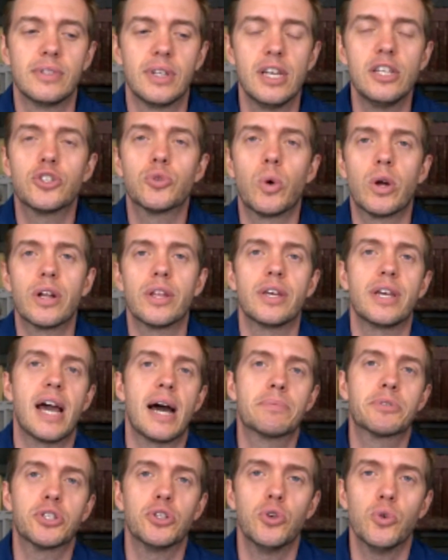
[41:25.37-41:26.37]
He's one of the
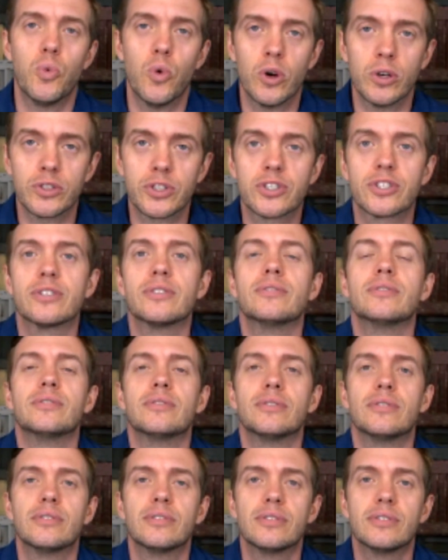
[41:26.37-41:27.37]
absolute worst.
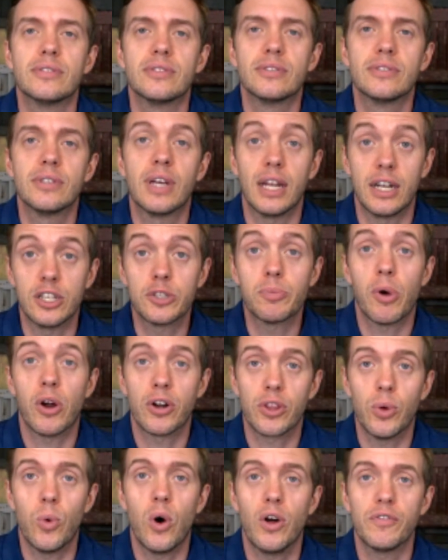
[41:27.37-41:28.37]
And he's
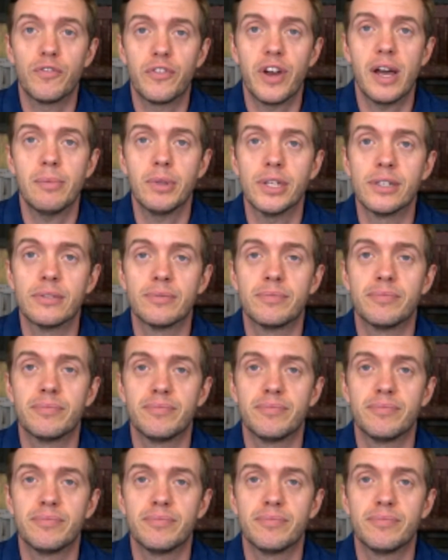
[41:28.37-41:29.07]
part of the Walton family.